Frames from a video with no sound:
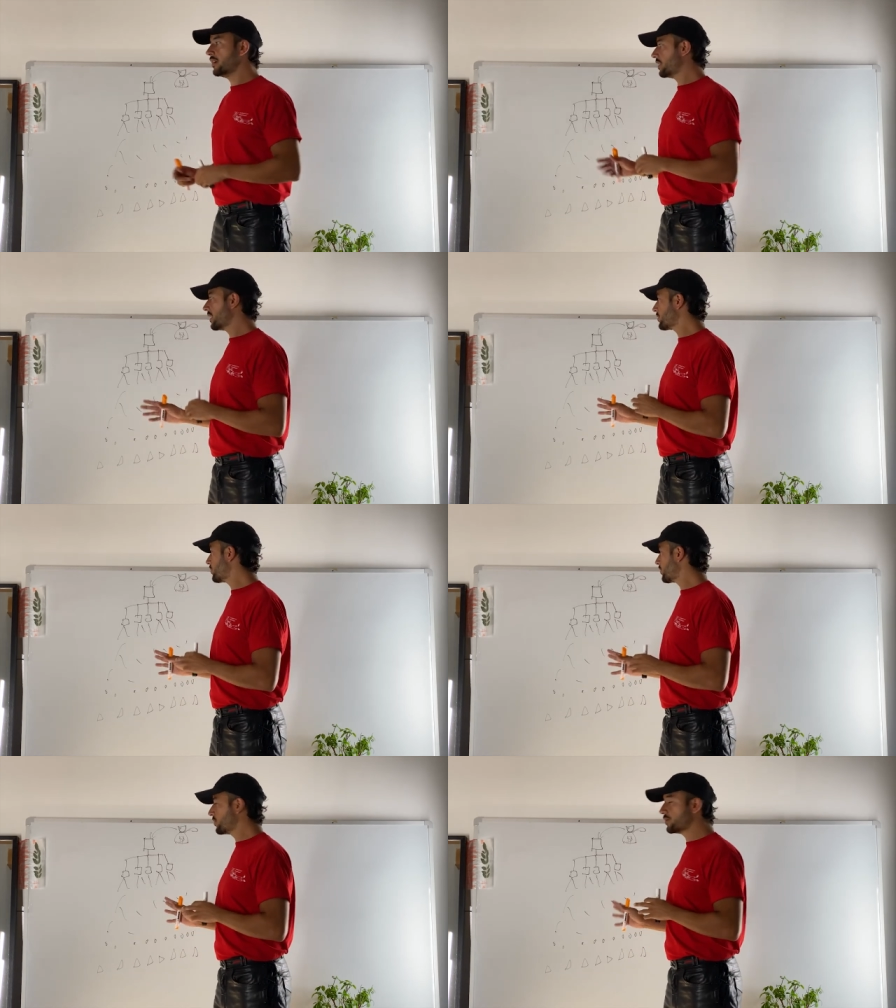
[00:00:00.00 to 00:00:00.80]
That's the
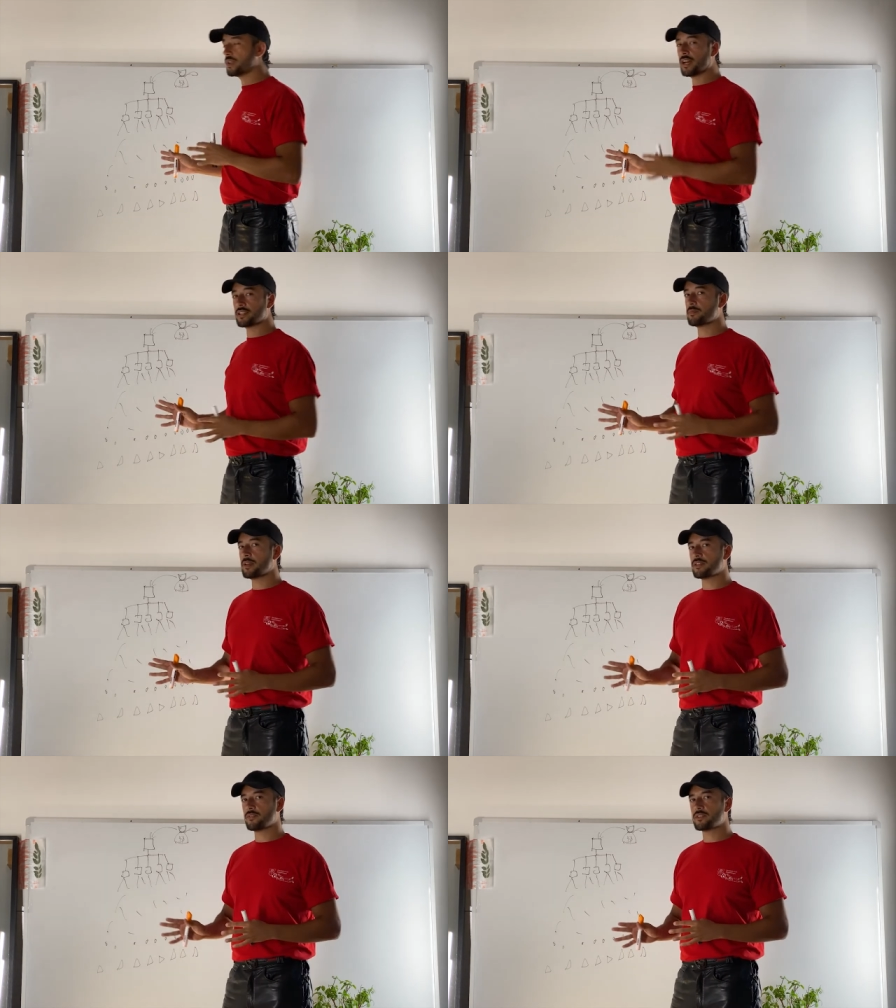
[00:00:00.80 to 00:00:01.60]
good
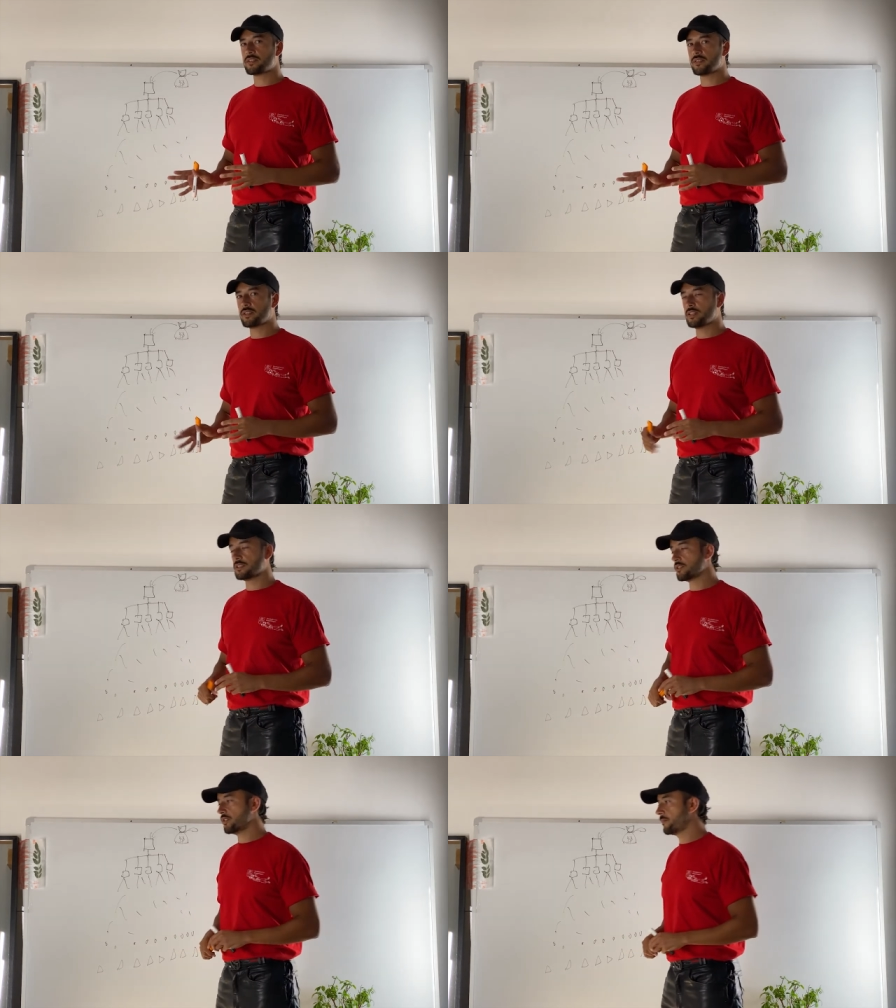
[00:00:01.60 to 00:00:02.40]
aspect of this
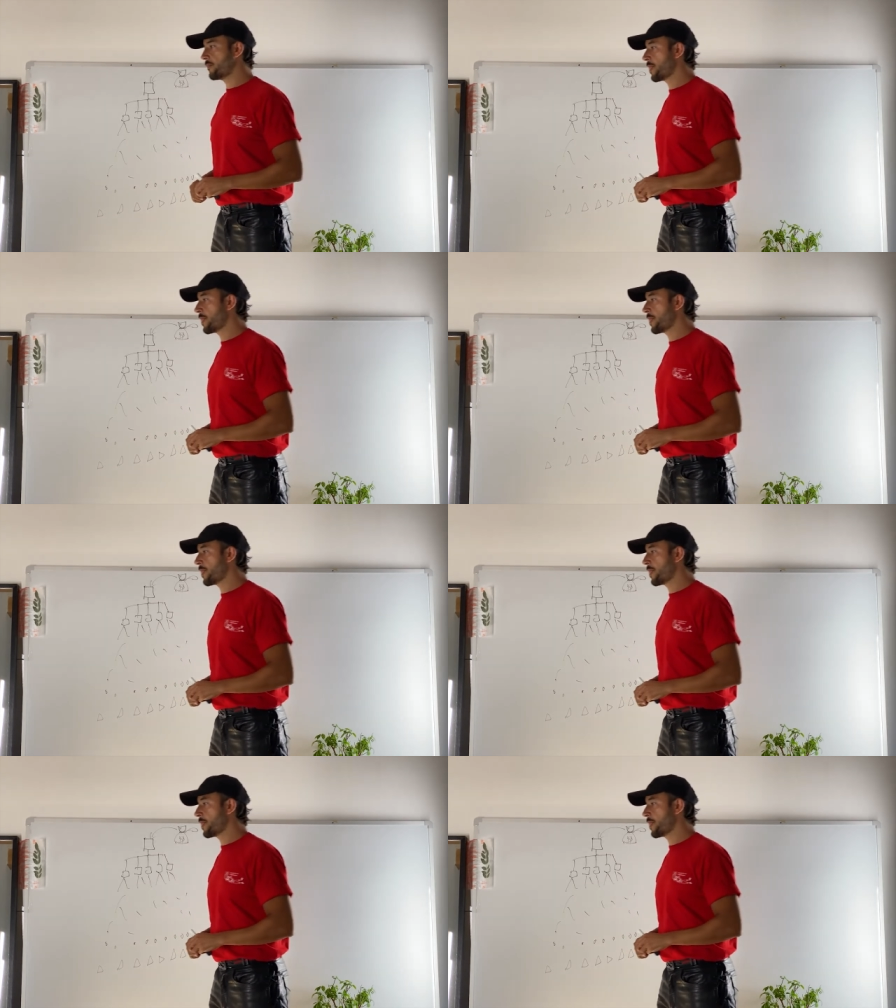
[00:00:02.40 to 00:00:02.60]
organization.